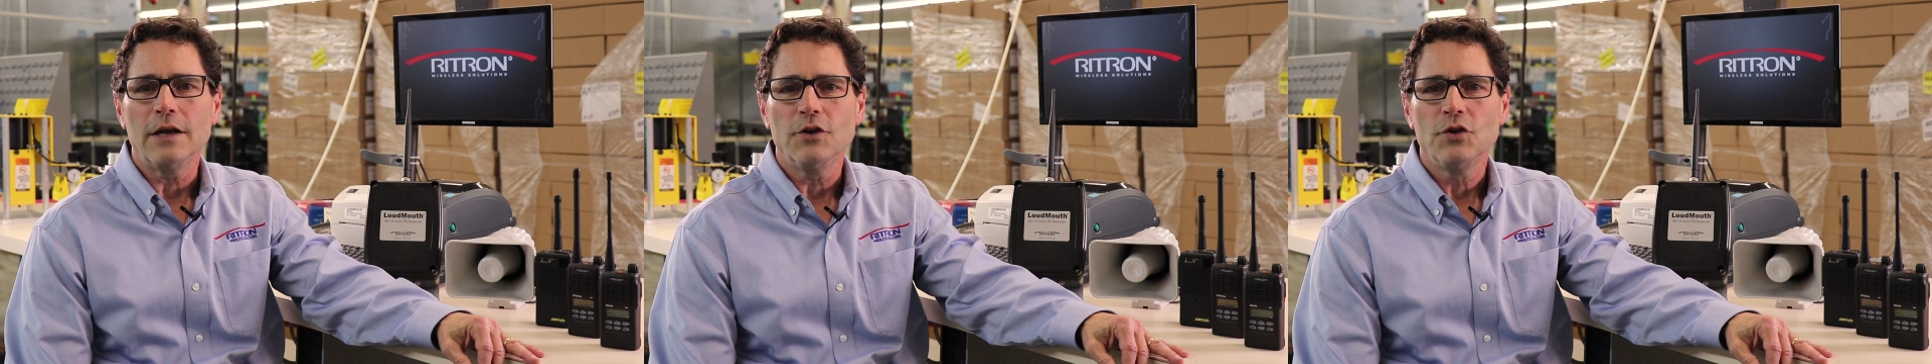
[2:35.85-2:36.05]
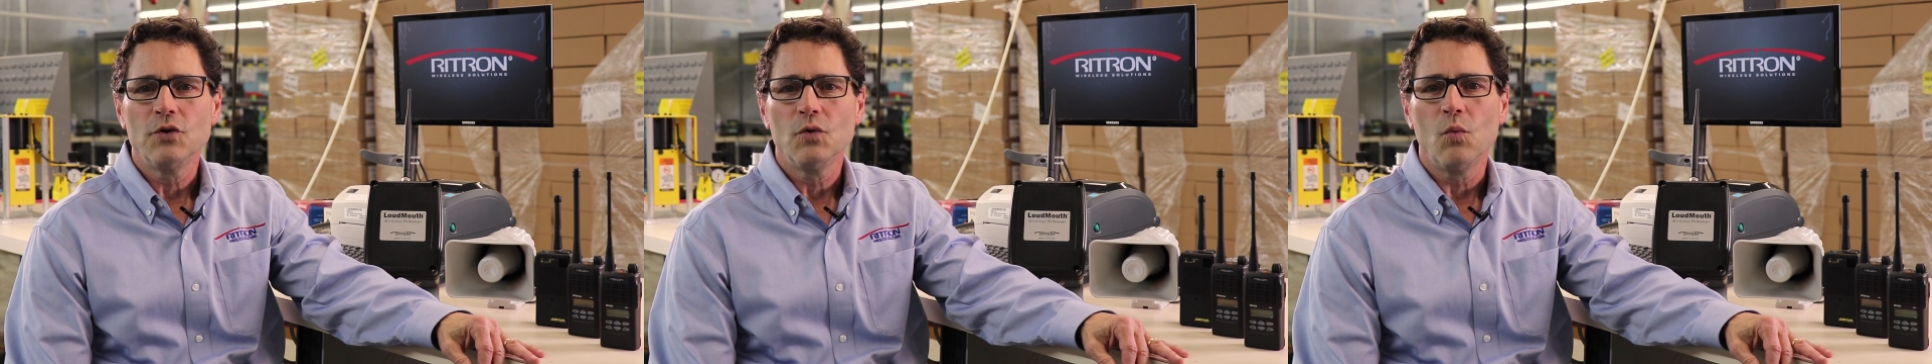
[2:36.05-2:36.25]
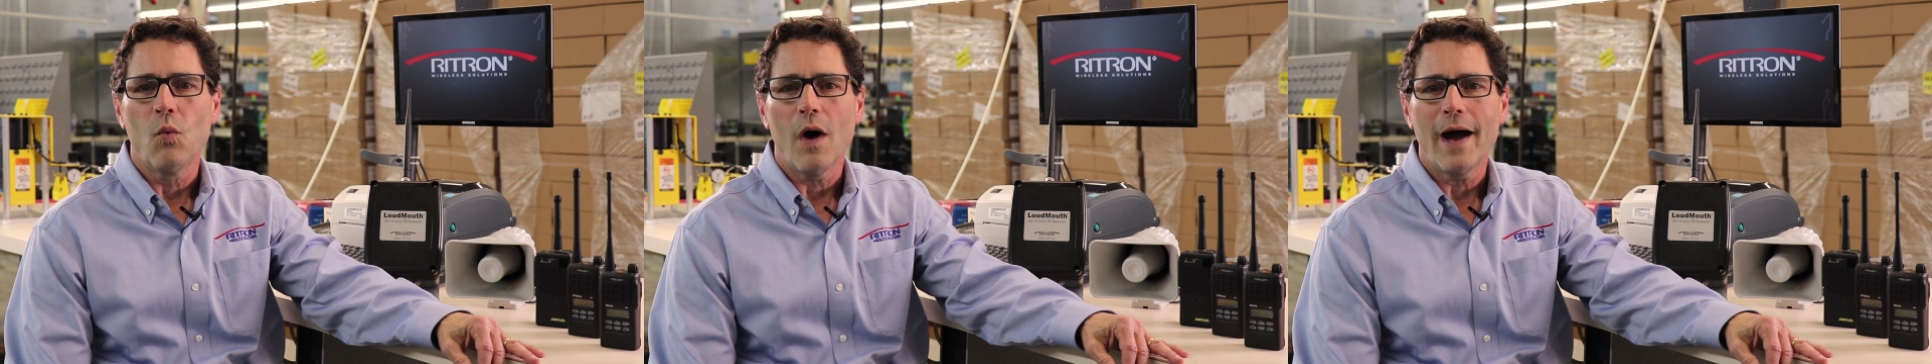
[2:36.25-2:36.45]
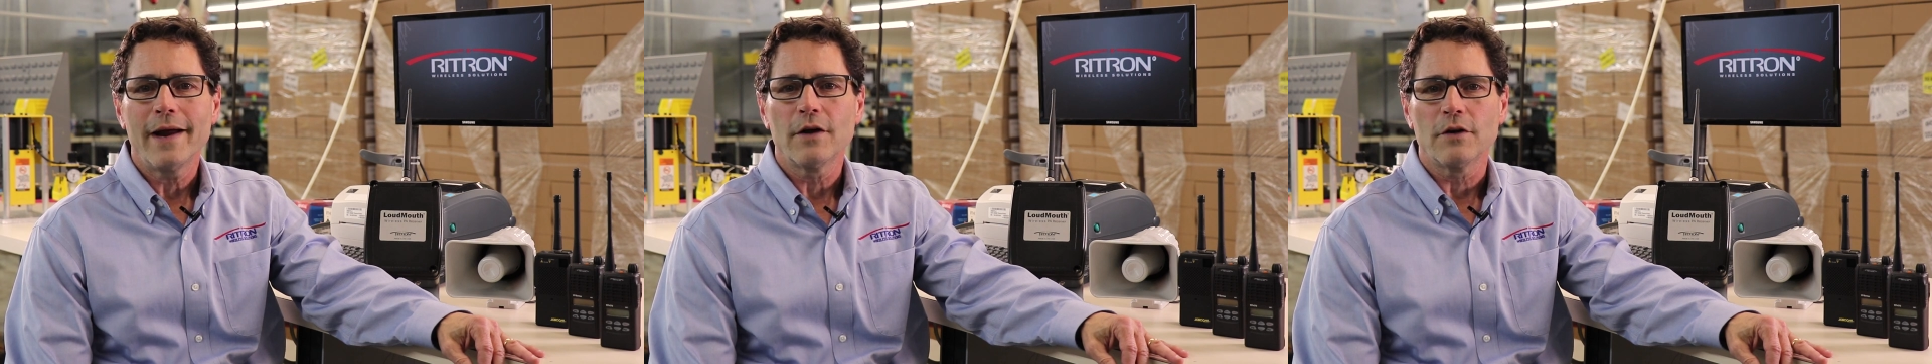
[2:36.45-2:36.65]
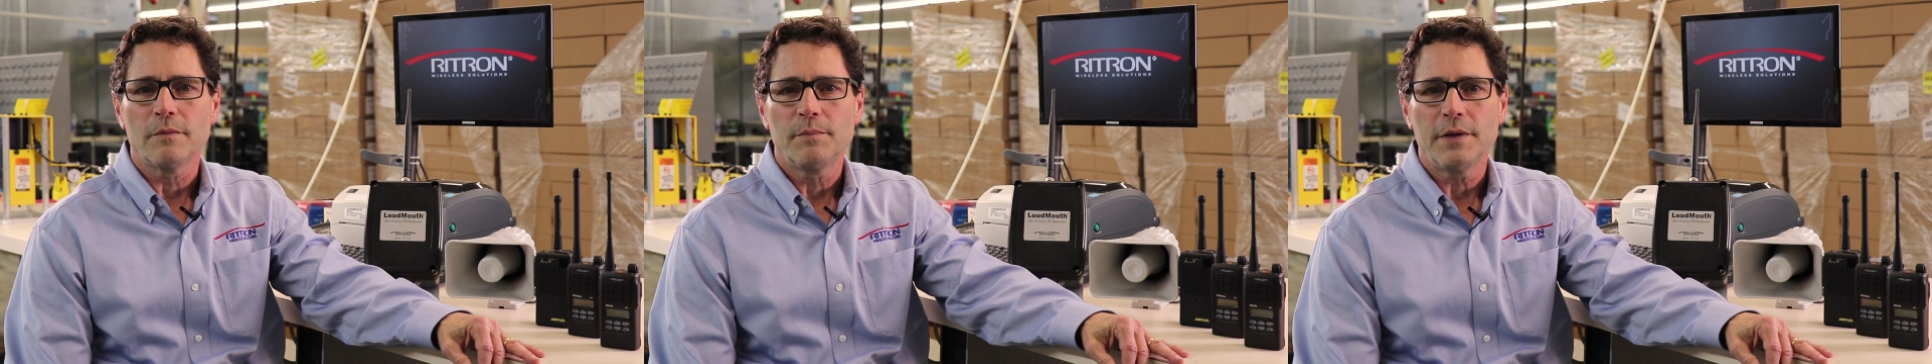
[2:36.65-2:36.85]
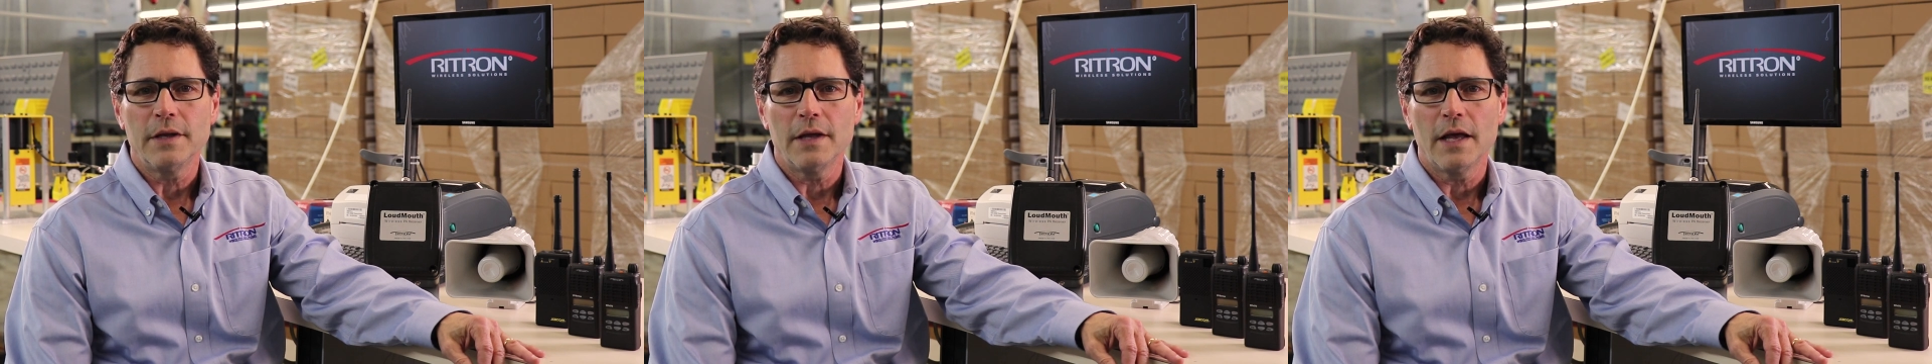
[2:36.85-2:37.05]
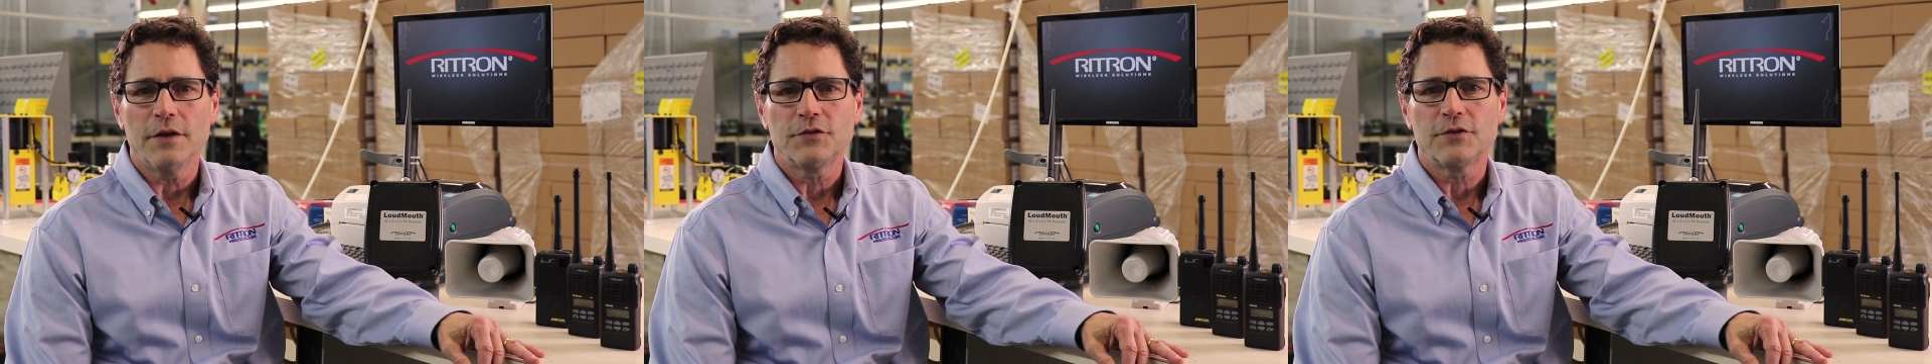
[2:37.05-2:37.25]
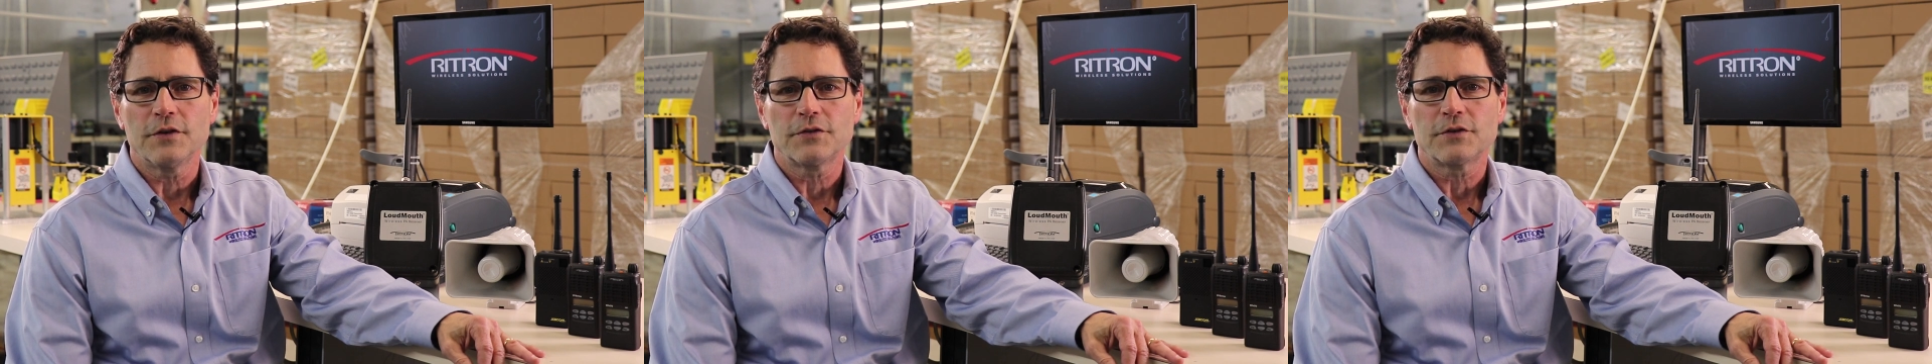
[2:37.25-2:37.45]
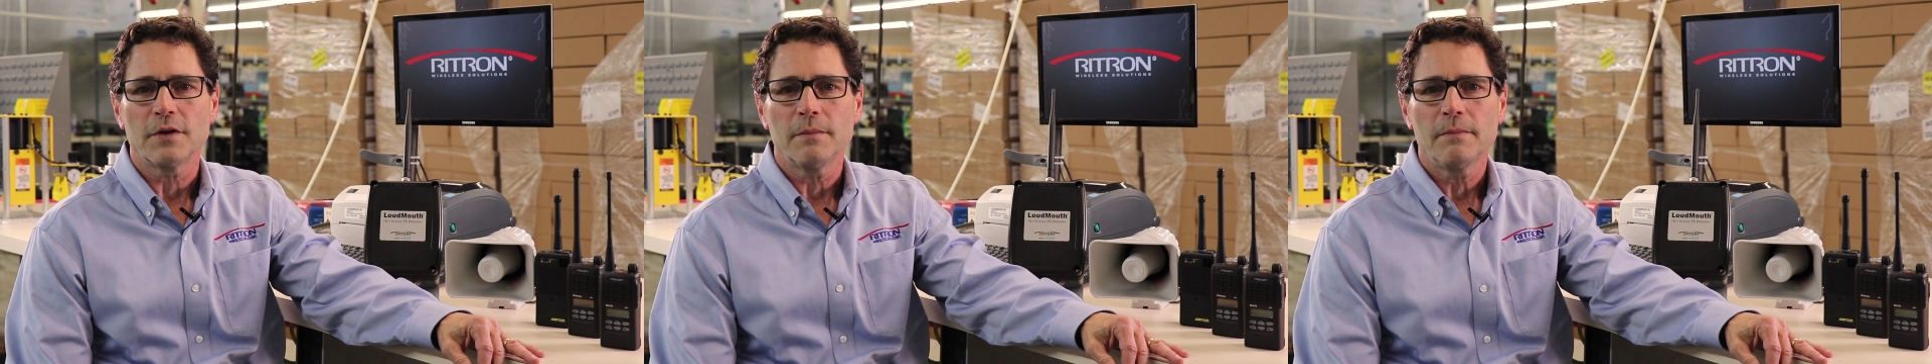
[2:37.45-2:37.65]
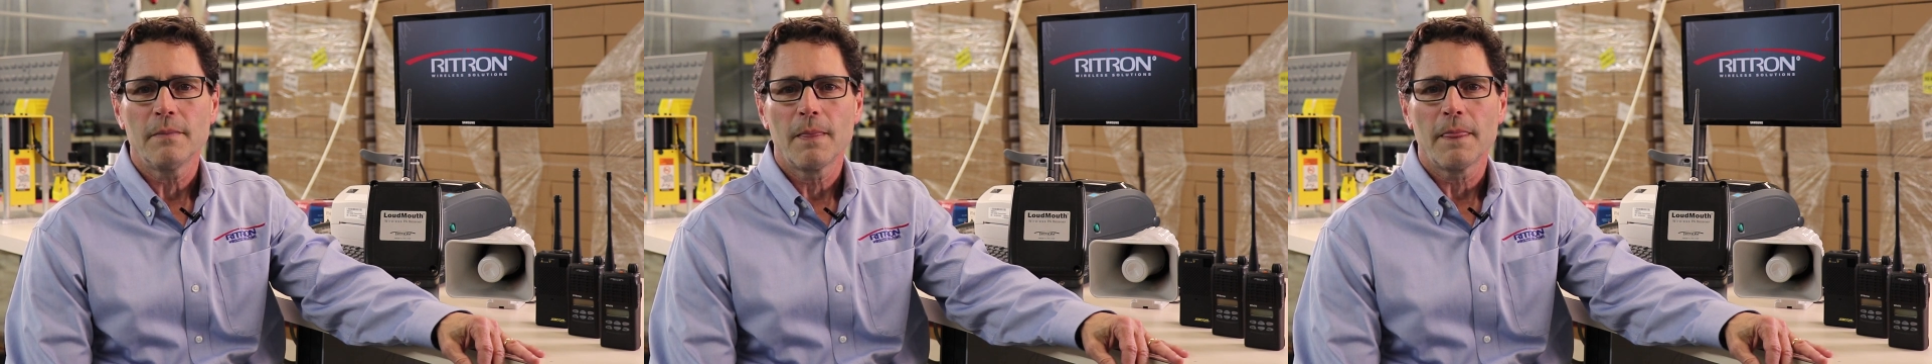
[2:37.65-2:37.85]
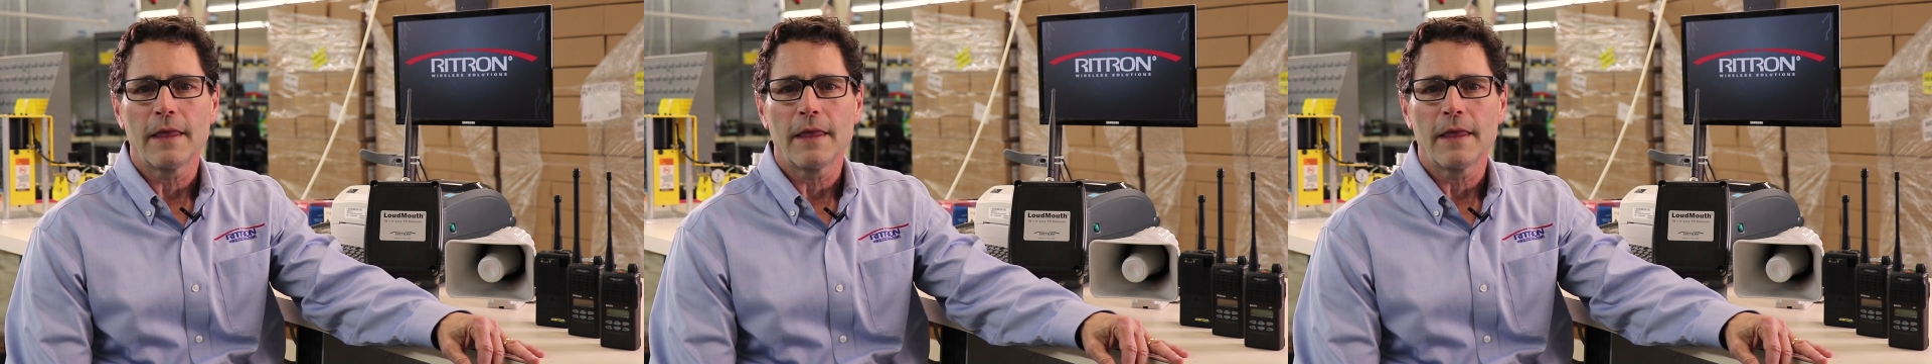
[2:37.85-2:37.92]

new wired PA system,